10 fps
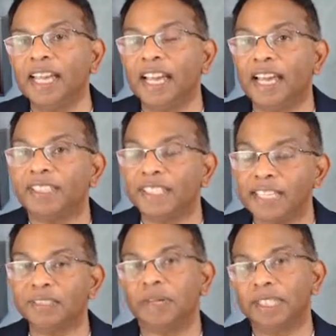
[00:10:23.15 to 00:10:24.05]
The
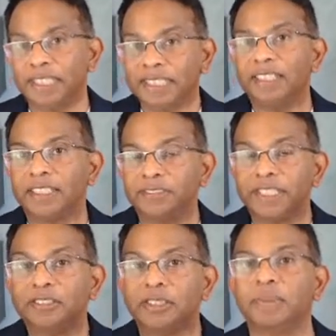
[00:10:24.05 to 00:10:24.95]
next one is the idea of
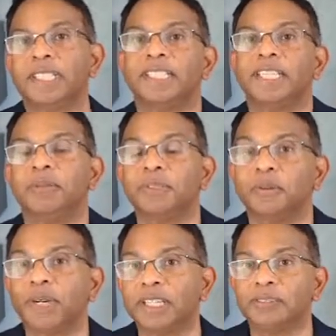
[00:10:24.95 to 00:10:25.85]
distributed teams or
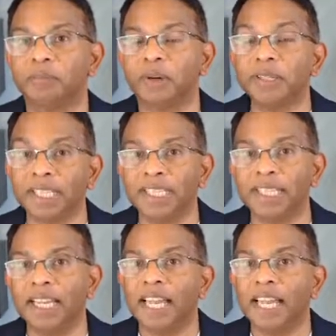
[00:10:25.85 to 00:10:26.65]
working remotely.